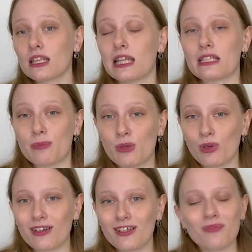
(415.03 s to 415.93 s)
let's be
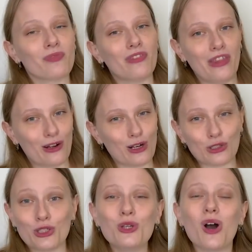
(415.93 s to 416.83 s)
real, there are
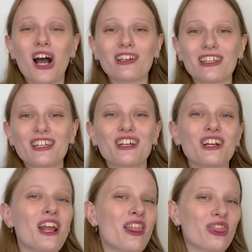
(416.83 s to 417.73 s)
2 on
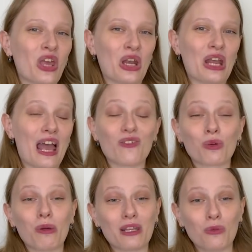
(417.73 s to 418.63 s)
here that
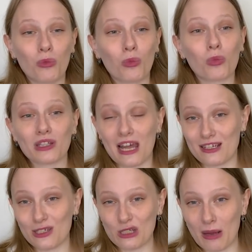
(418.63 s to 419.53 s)
everybody would
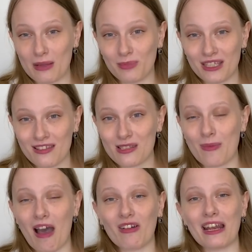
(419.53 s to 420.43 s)
like to know my opinions
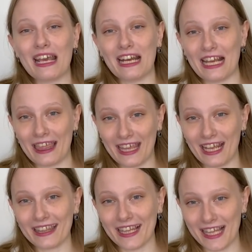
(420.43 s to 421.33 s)
about, and I
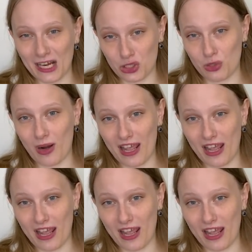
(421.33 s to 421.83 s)
think that that should weigh